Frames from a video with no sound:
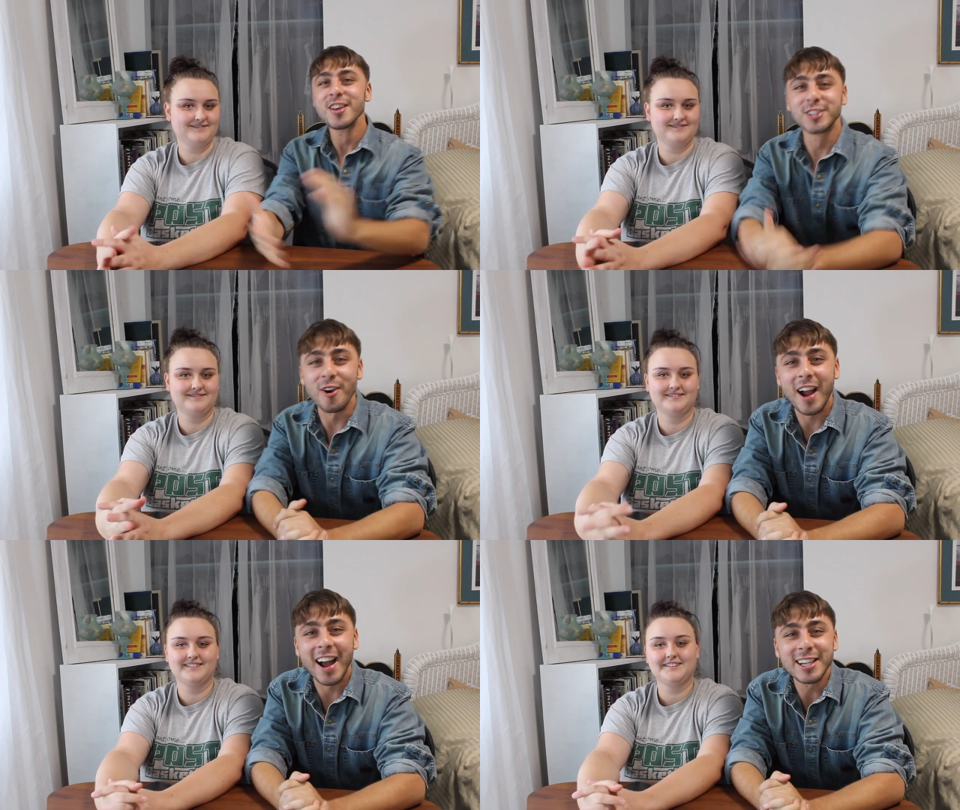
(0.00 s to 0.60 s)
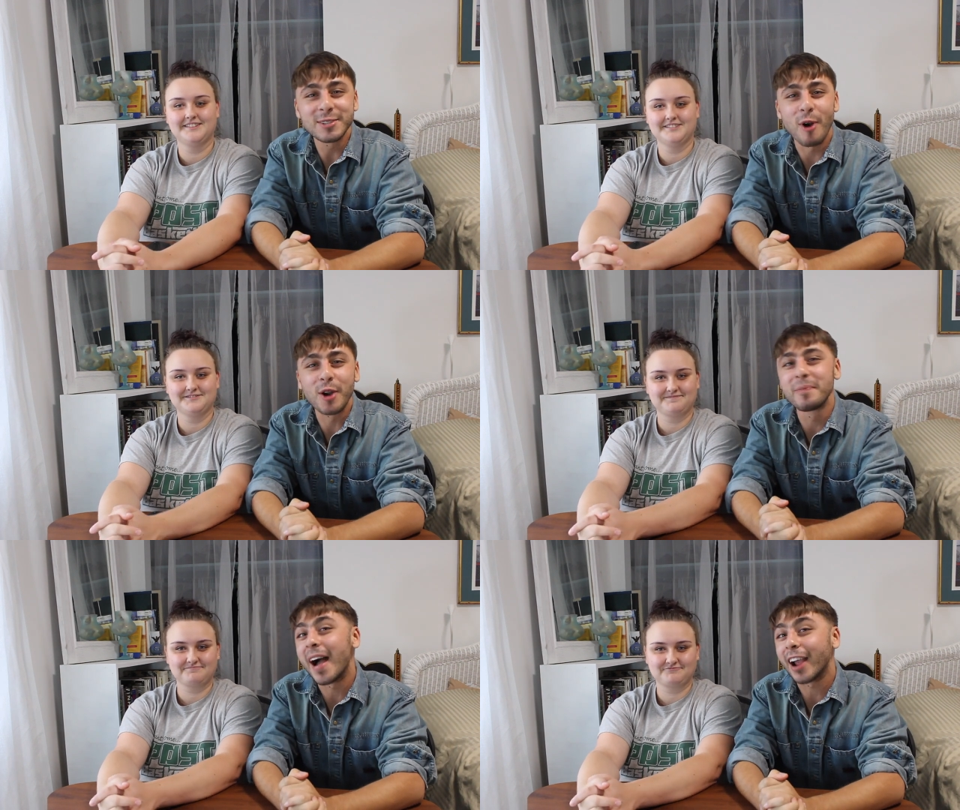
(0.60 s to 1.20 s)
Speaker 1: So guys,
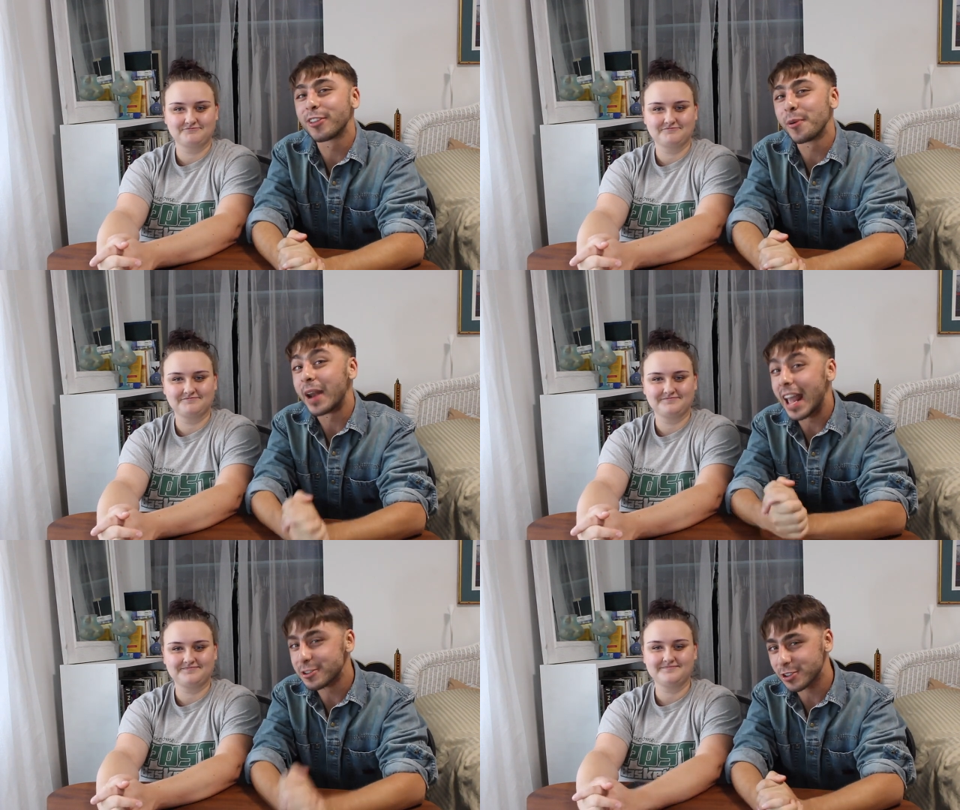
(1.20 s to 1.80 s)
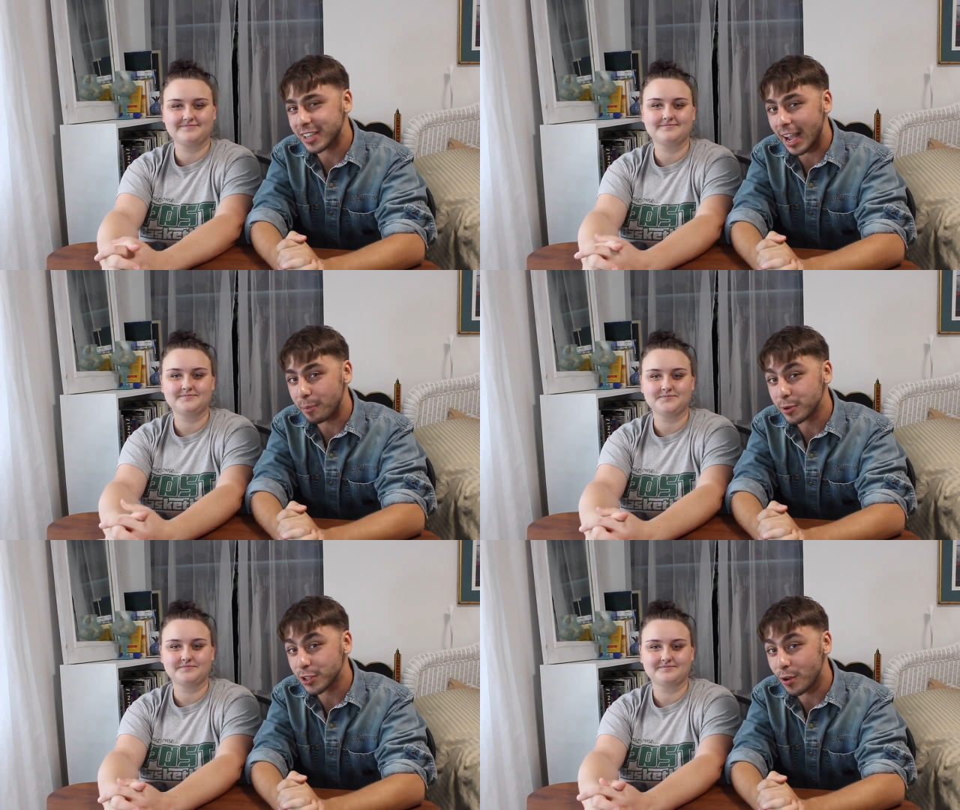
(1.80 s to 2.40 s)
welcome back to an interesting
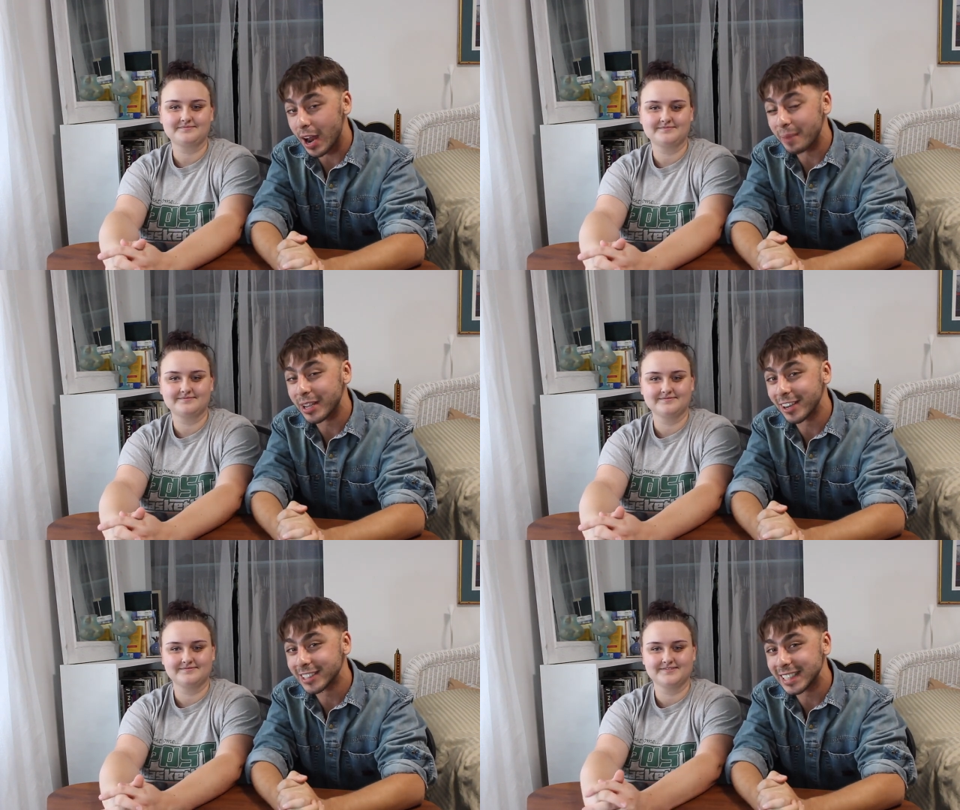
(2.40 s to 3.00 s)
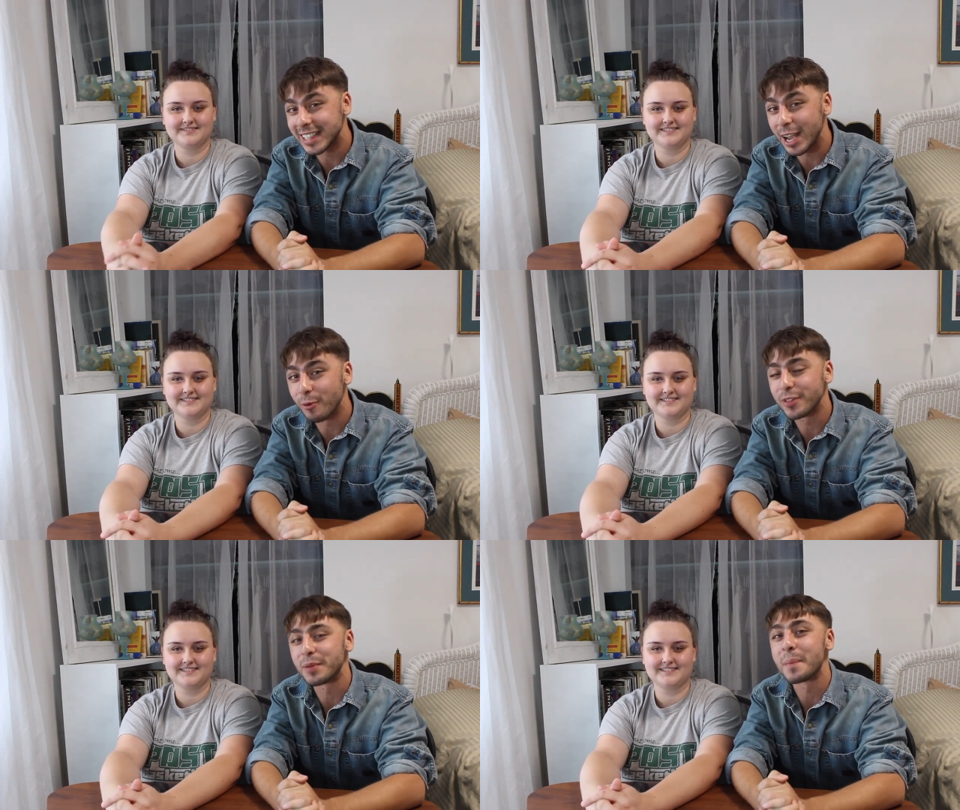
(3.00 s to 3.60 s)
episode. I'm here today
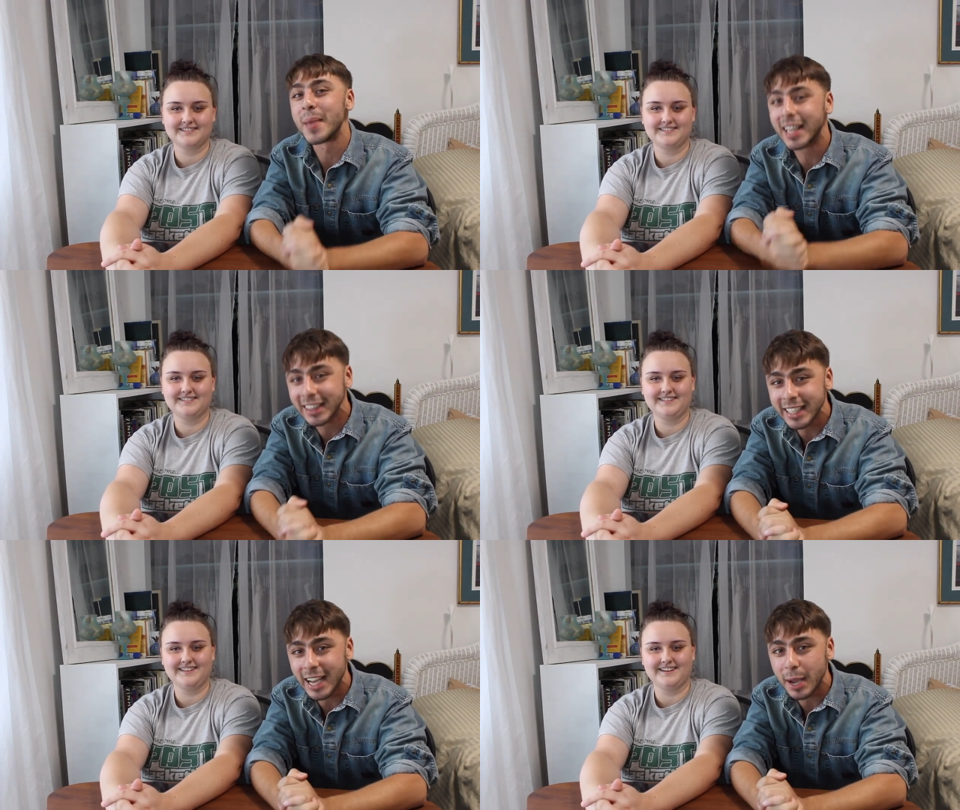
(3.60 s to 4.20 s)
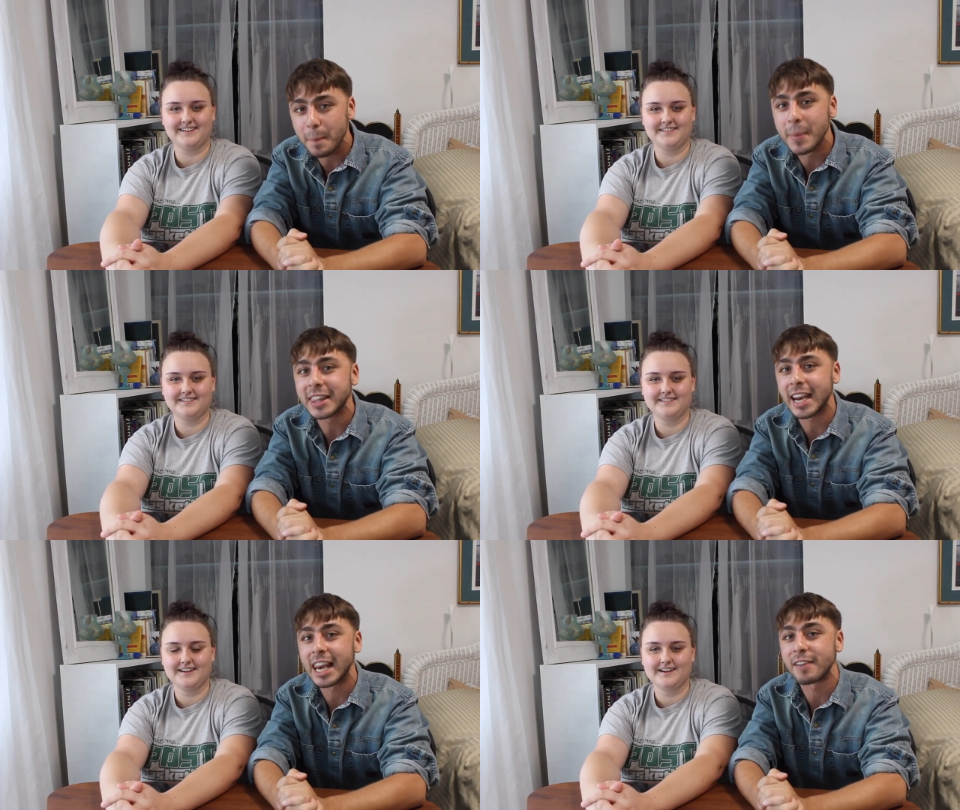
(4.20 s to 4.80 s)
with Migle
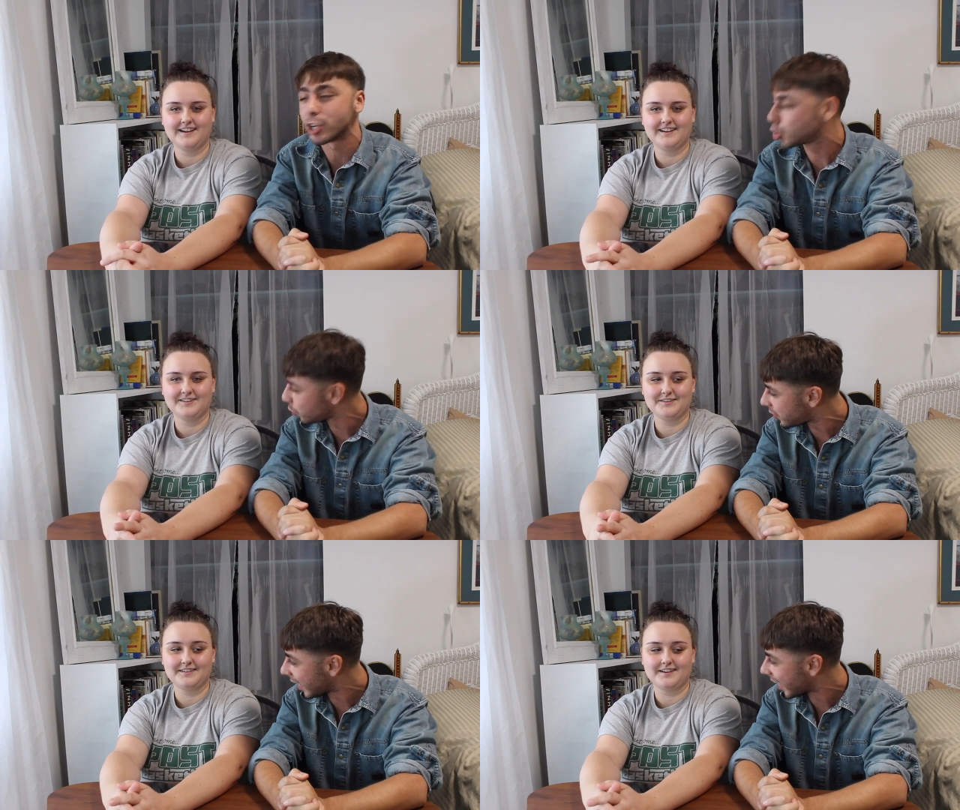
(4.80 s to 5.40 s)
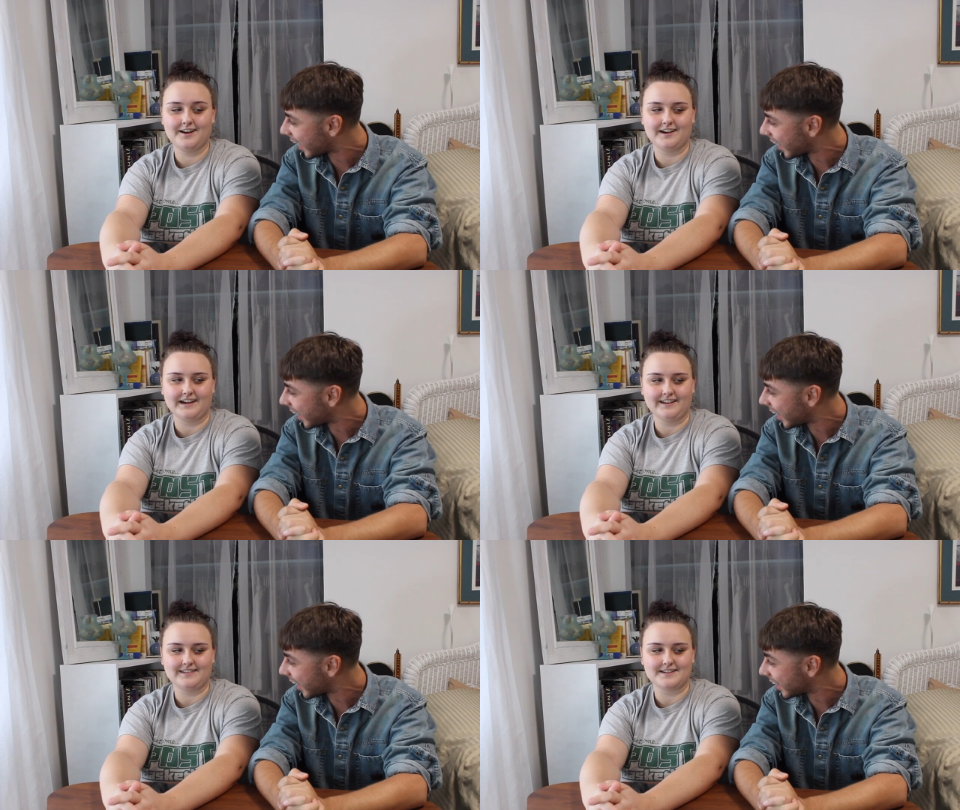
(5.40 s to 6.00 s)
Mitralevachute.
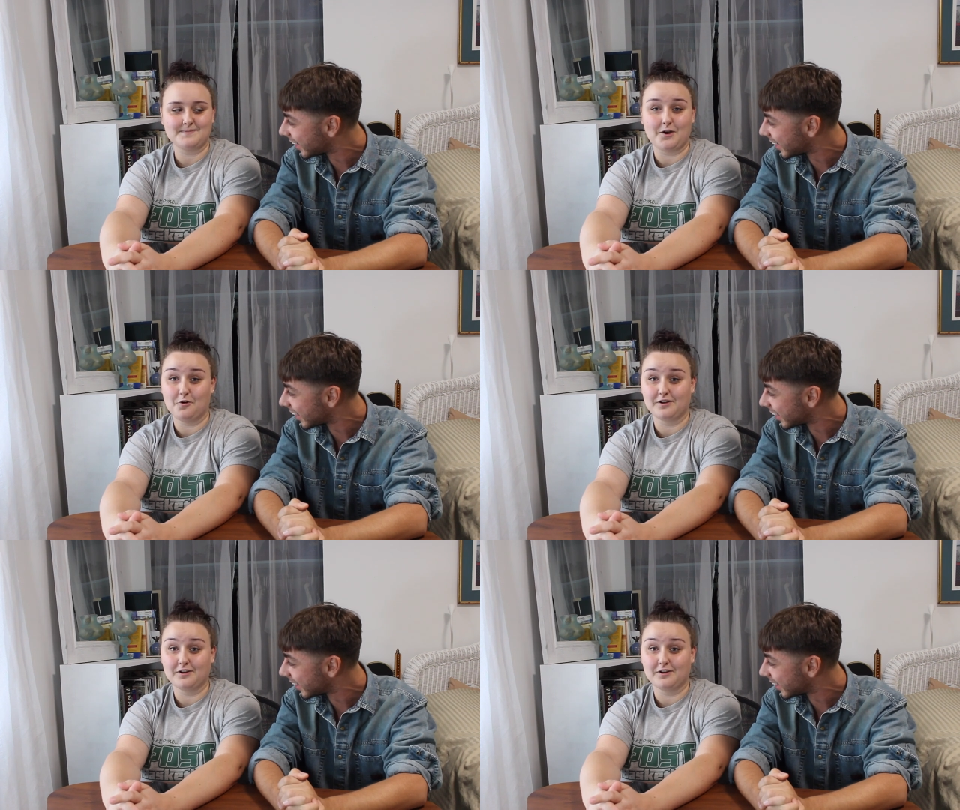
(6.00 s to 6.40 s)
Speaker 2: Alright, that's my whole